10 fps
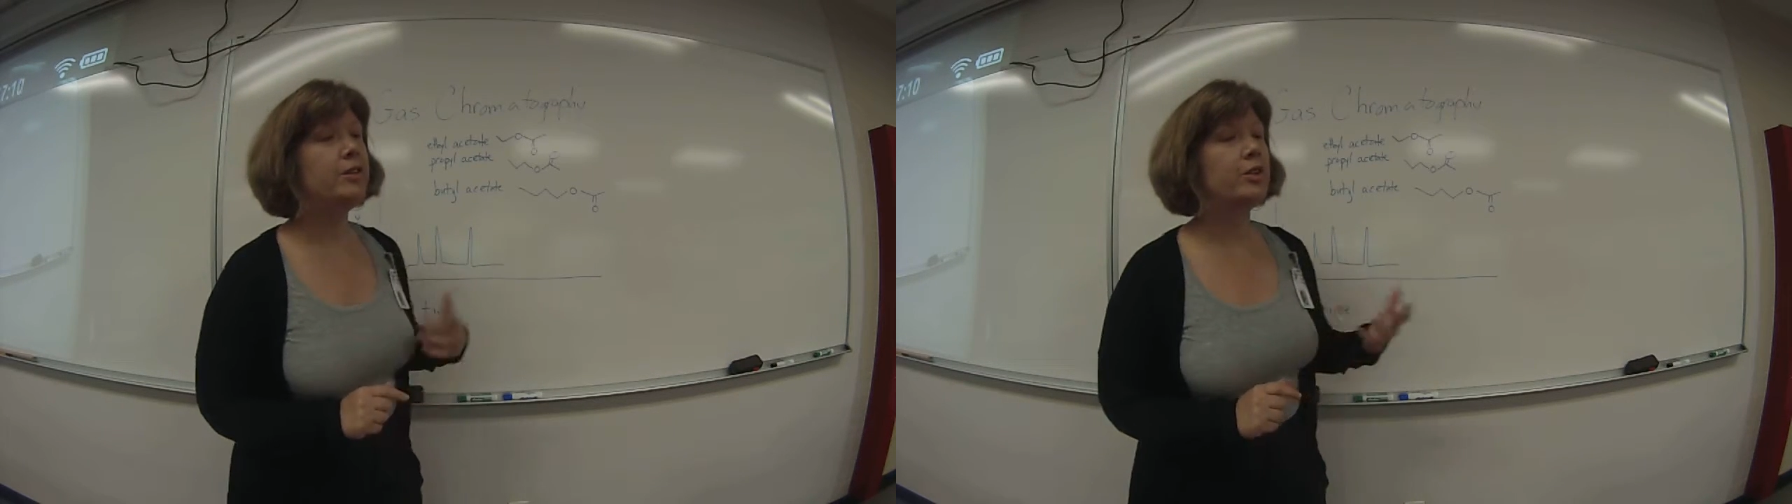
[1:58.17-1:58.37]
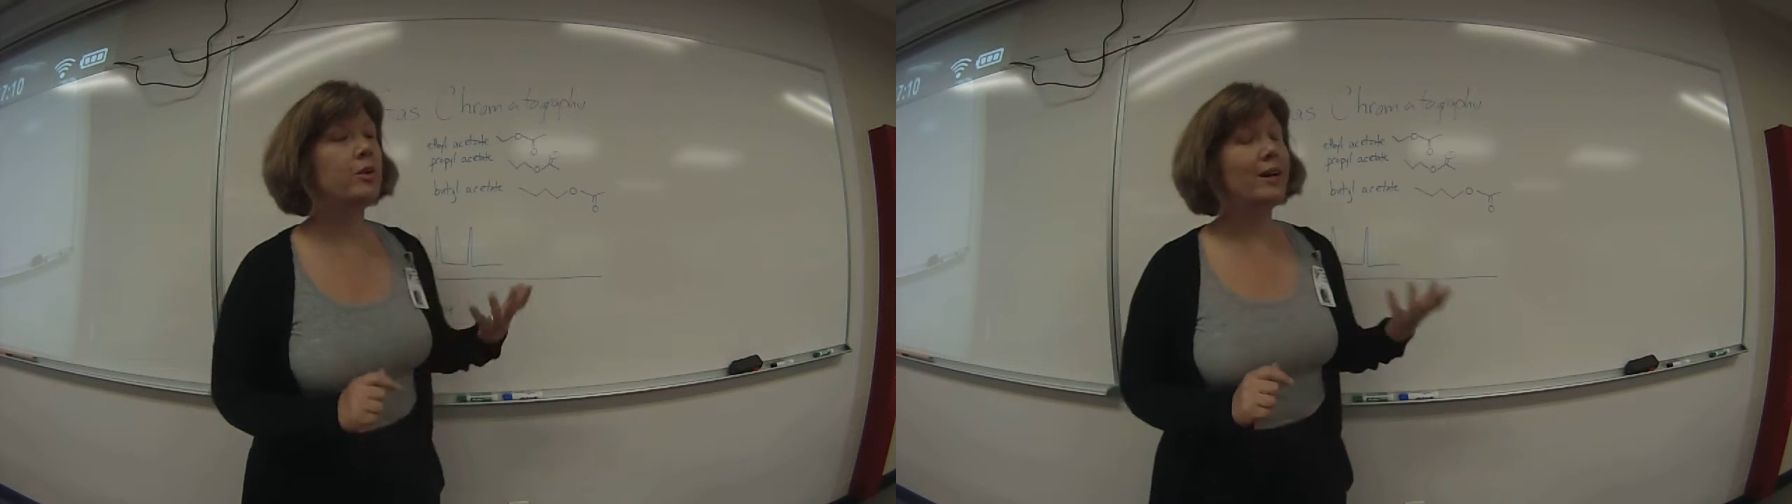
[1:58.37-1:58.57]

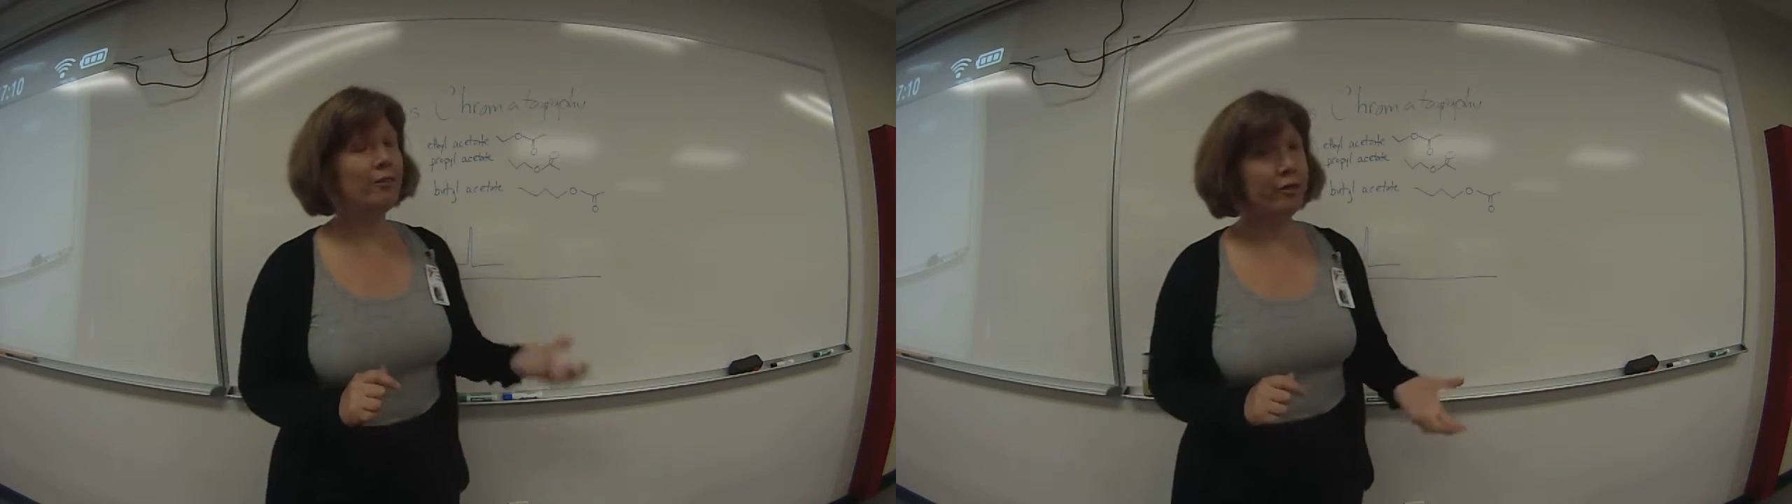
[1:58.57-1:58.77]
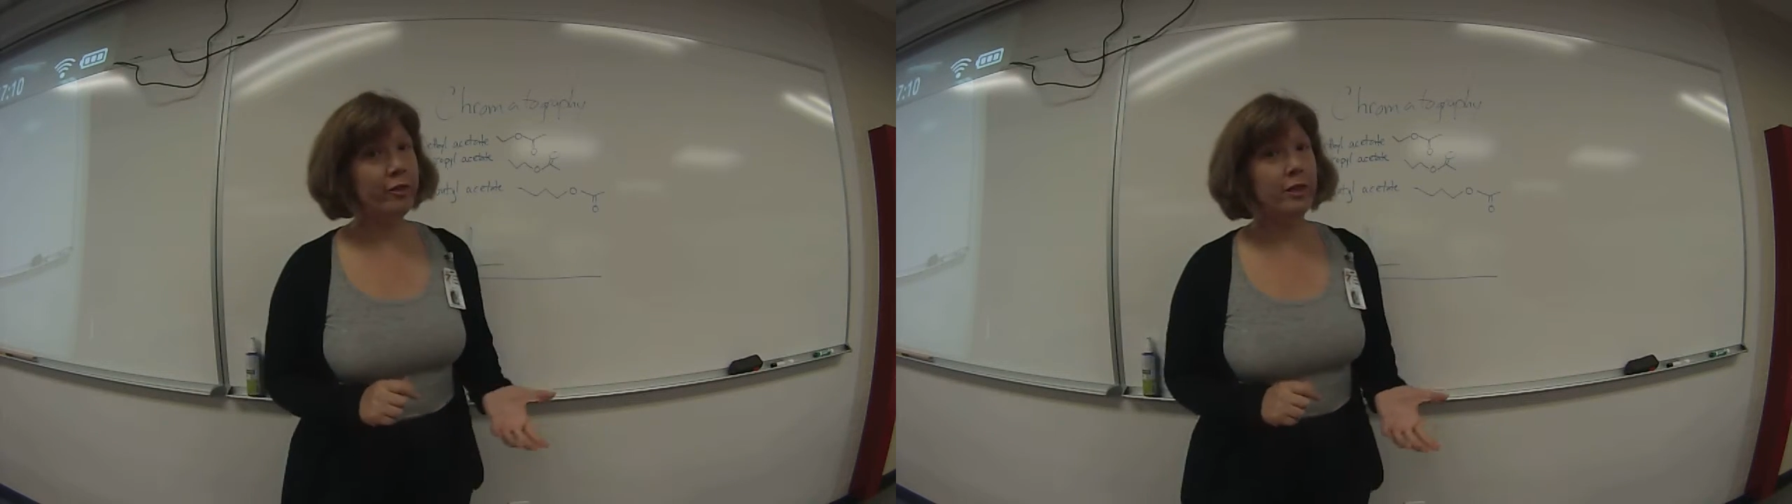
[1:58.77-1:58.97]
so
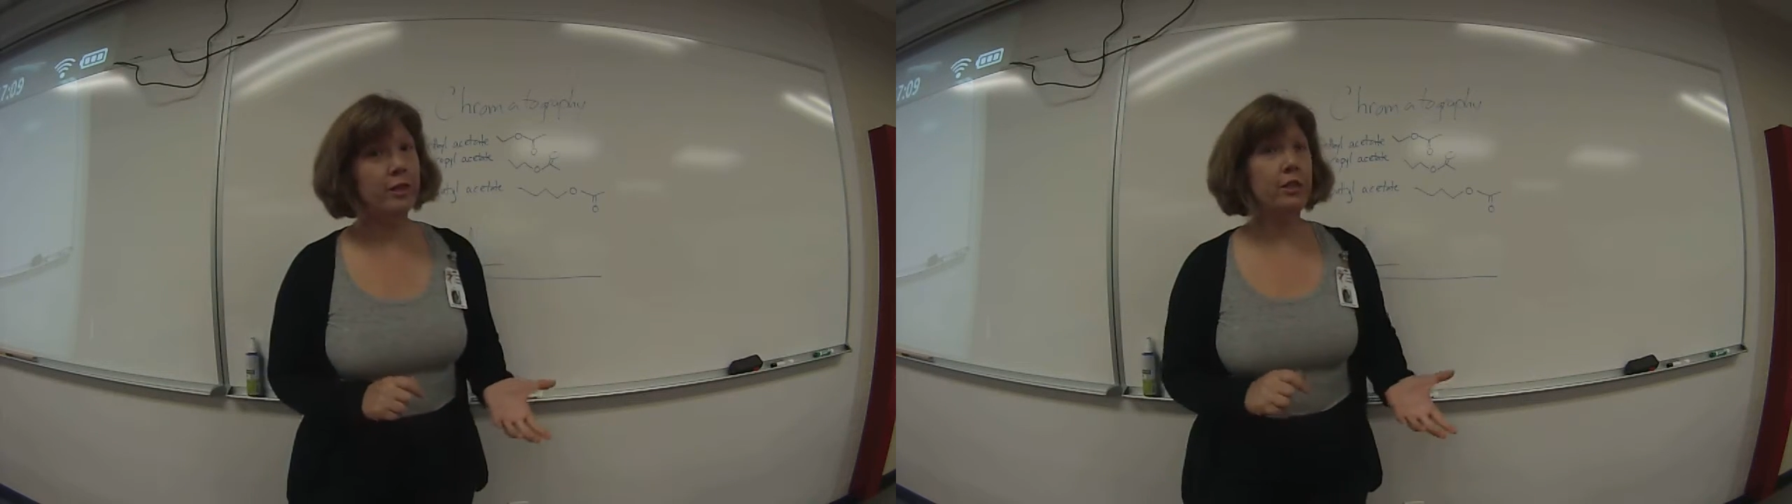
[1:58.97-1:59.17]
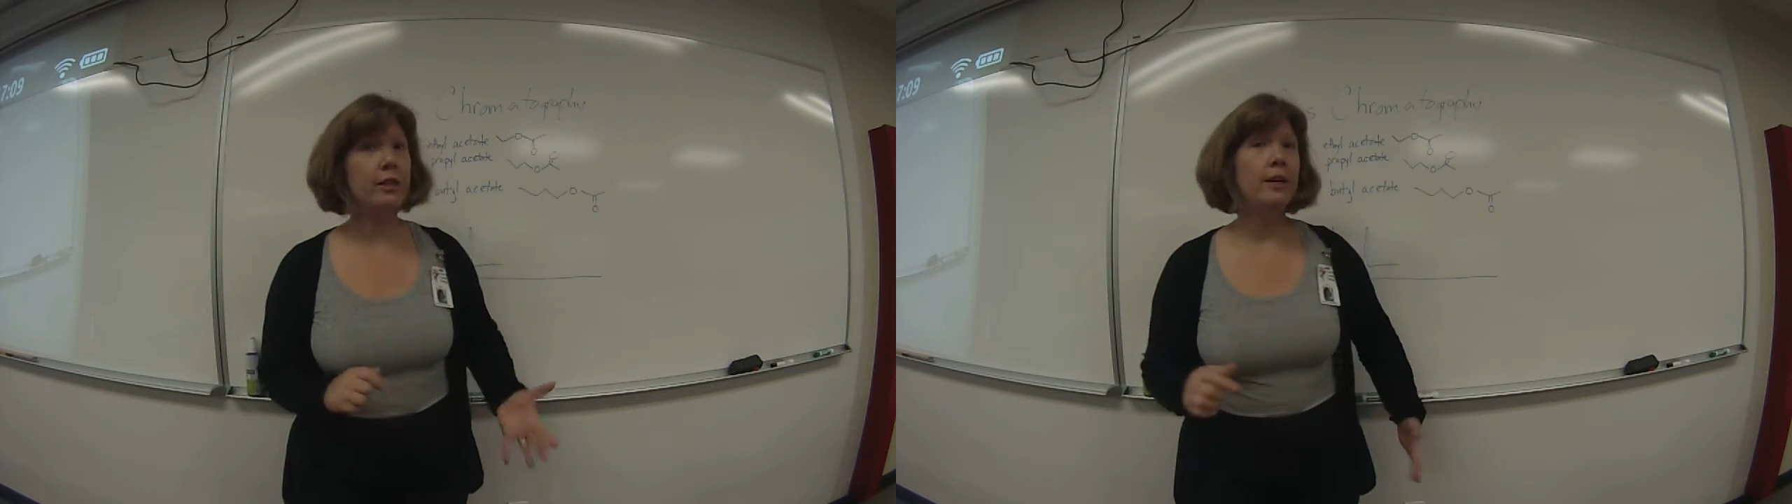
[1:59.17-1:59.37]
at first